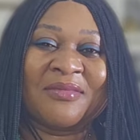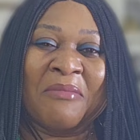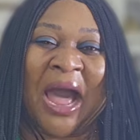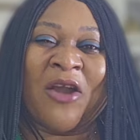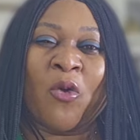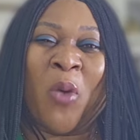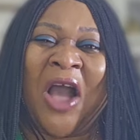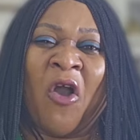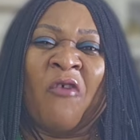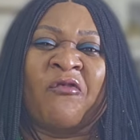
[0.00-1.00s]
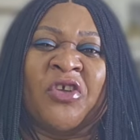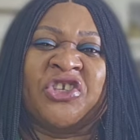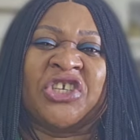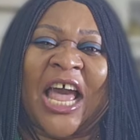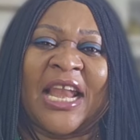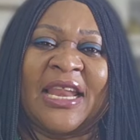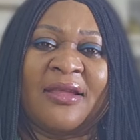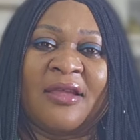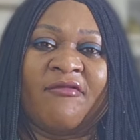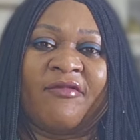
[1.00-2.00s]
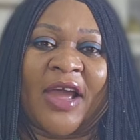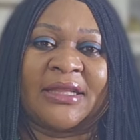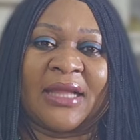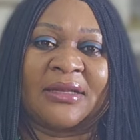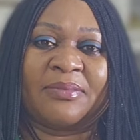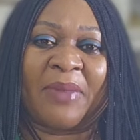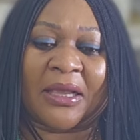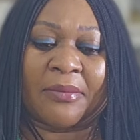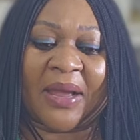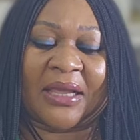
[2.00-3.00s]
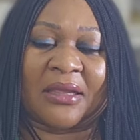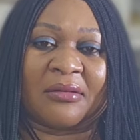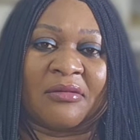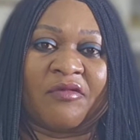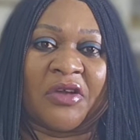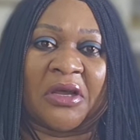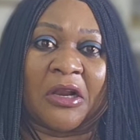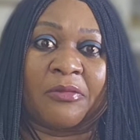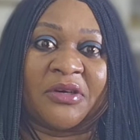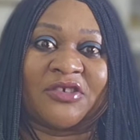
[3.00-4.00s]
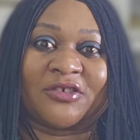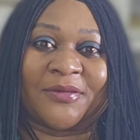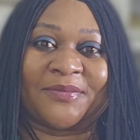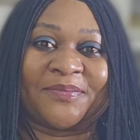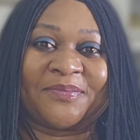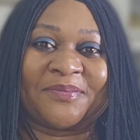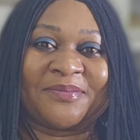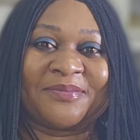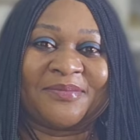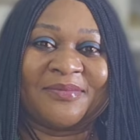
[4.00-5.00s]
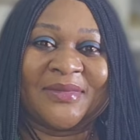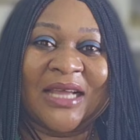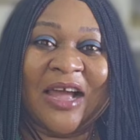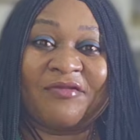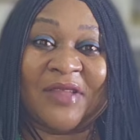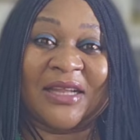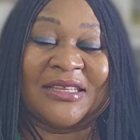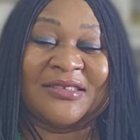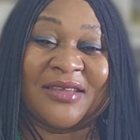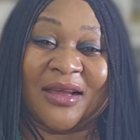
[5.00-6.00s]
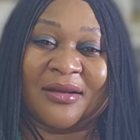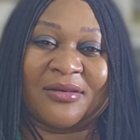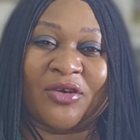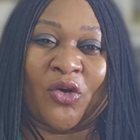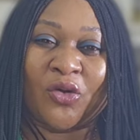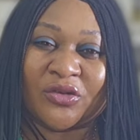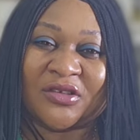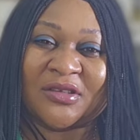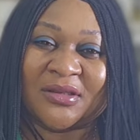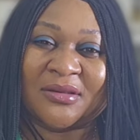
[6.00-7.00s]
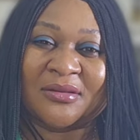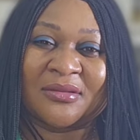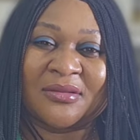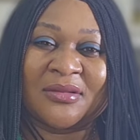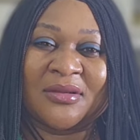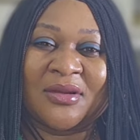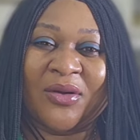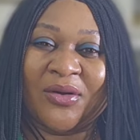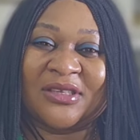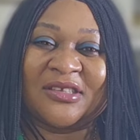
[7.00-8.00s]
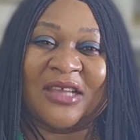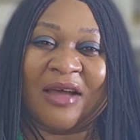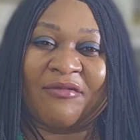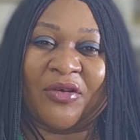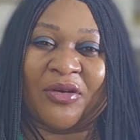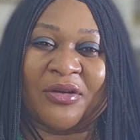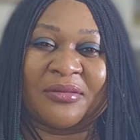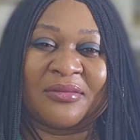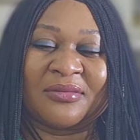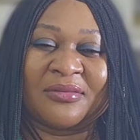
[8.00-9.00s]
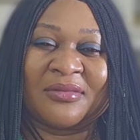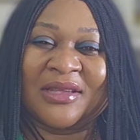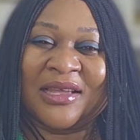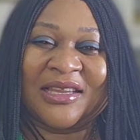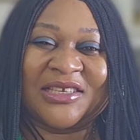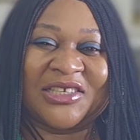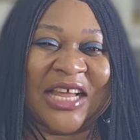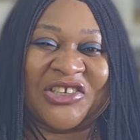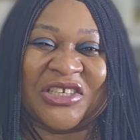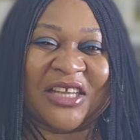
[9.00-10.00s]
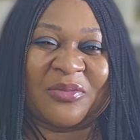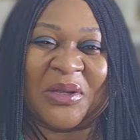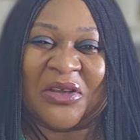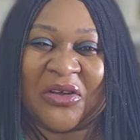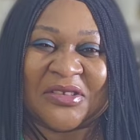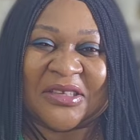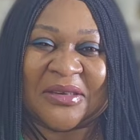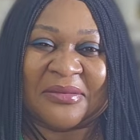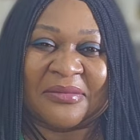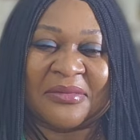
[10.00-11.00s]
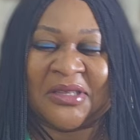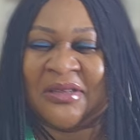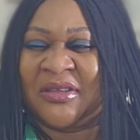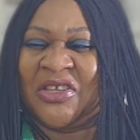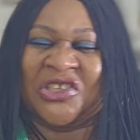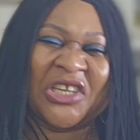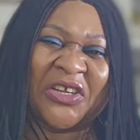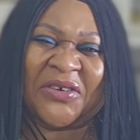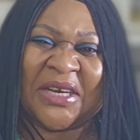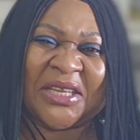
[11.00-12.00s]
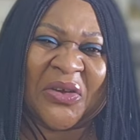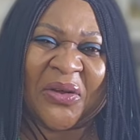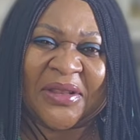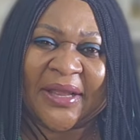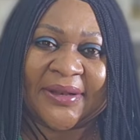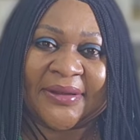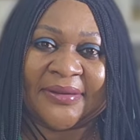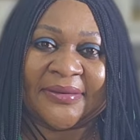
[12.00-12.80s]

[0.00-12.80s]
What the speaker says: Marwa officially invited Baki Baki for a collaboration. After this girl caused all this havoc that she has been causing, is she creating content?